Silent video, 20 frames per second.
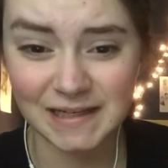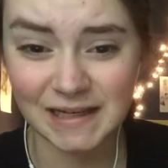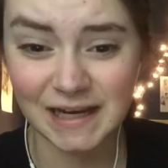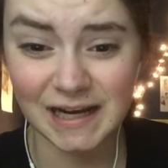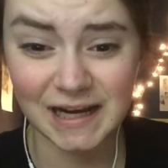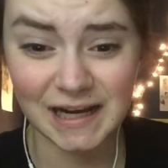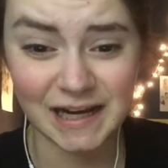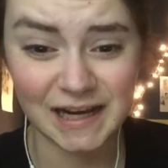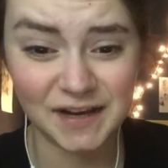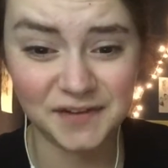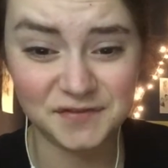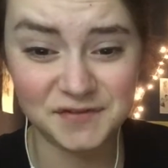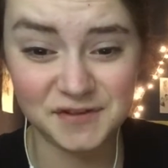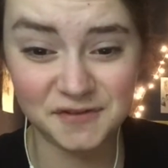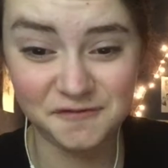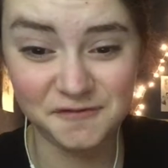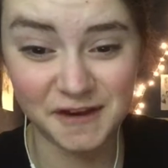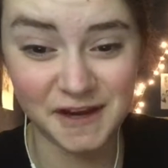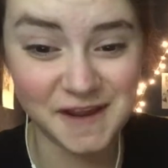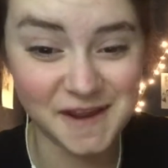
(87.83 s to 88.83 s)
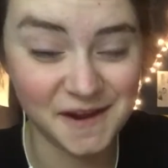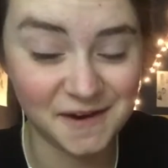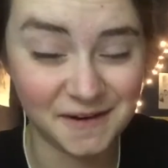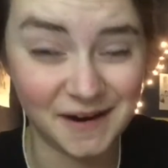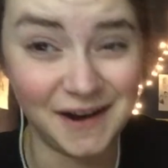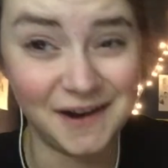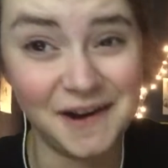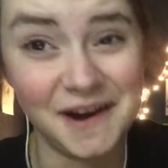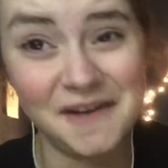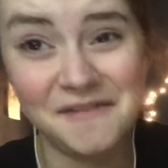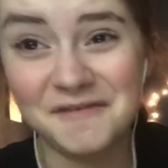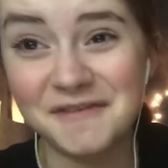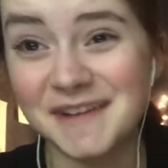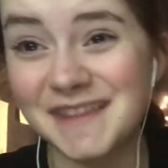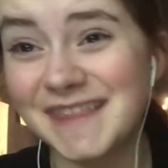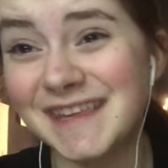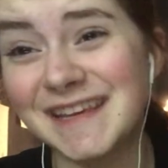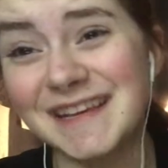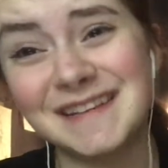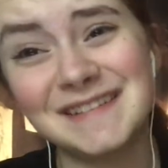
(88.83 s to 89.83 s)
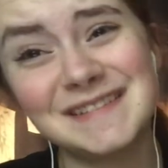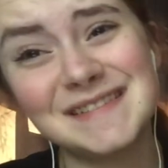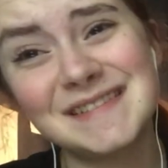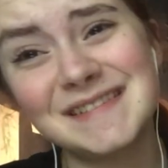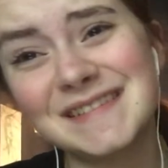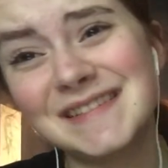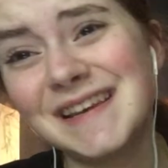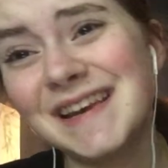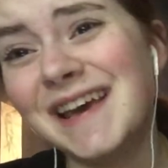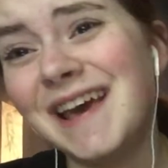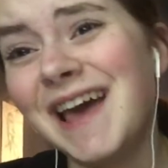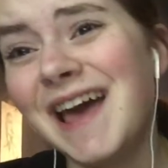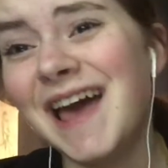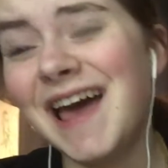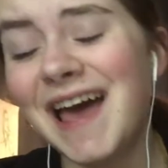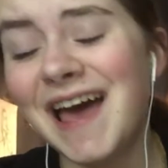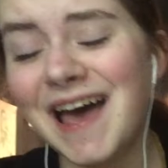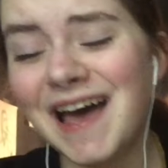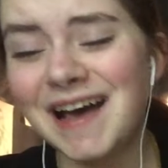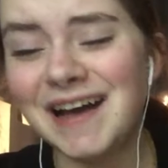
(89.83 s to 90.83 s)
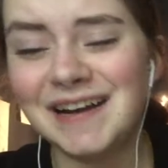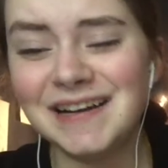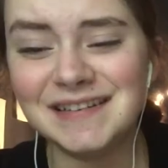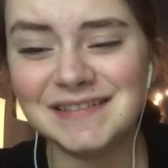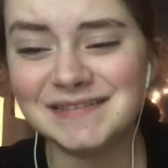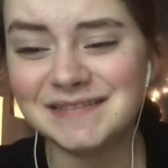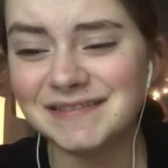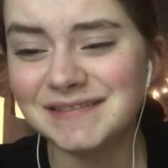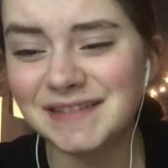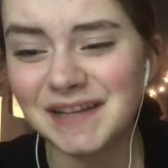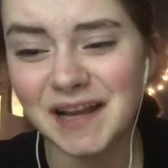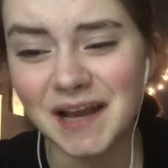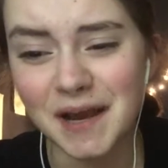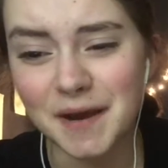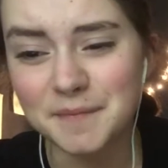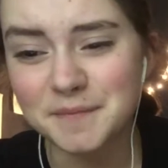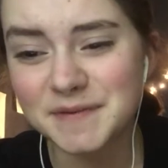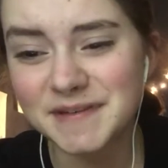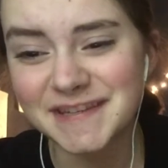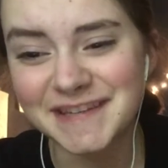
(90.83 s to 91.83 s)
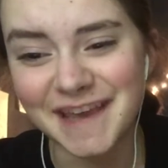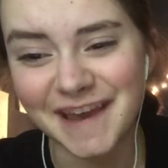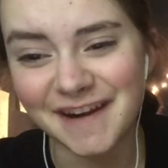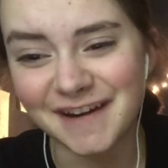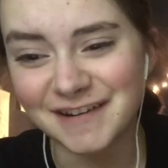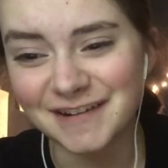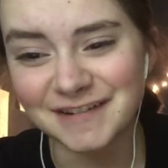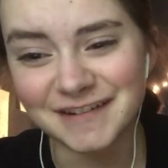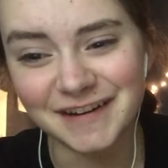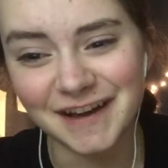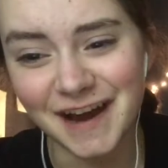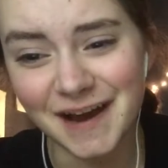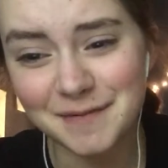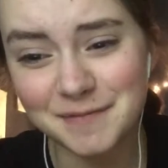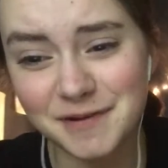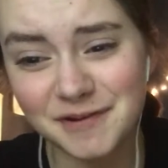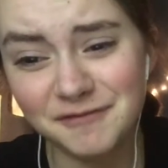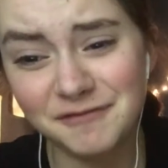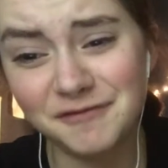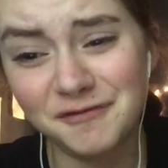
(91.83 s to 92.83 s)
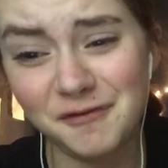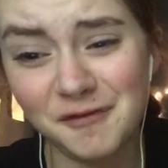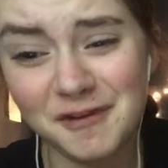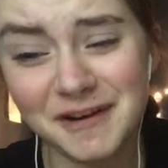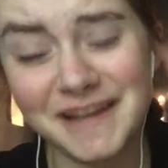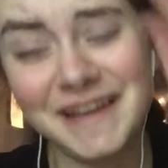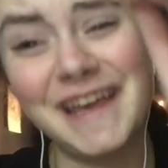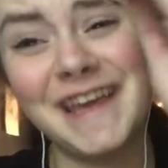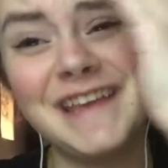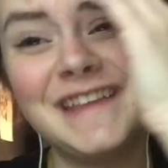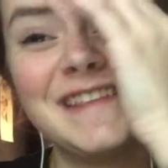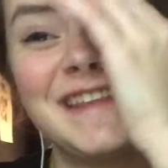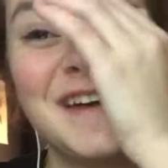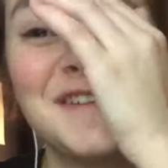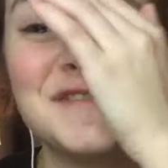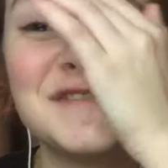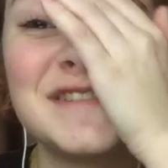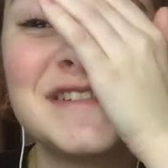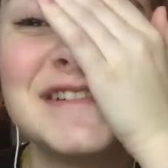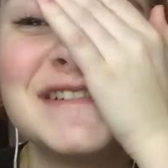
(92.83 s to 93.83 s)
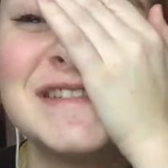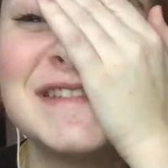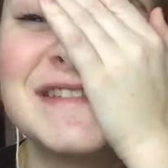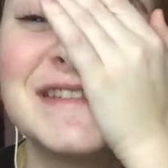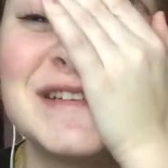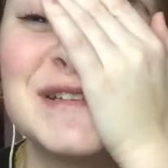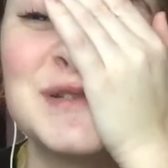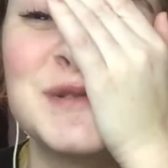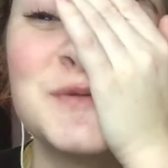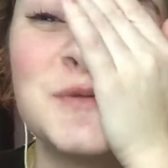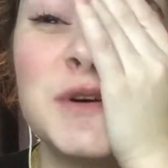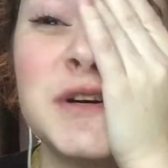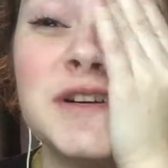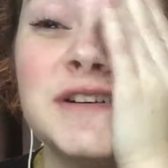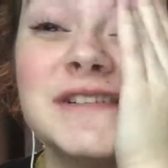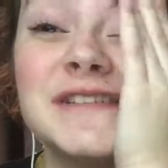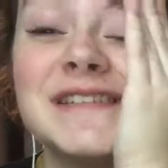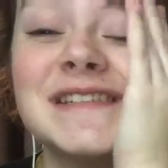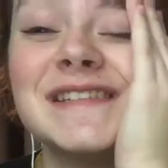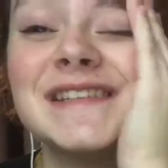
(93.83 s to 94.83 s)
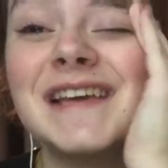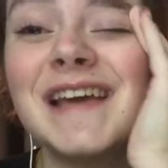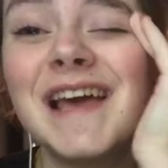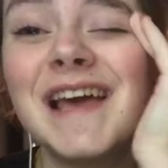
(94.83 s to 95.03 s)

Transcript: yeah, I have to figure out everything else. I'm scared. I'm at 48,006 words.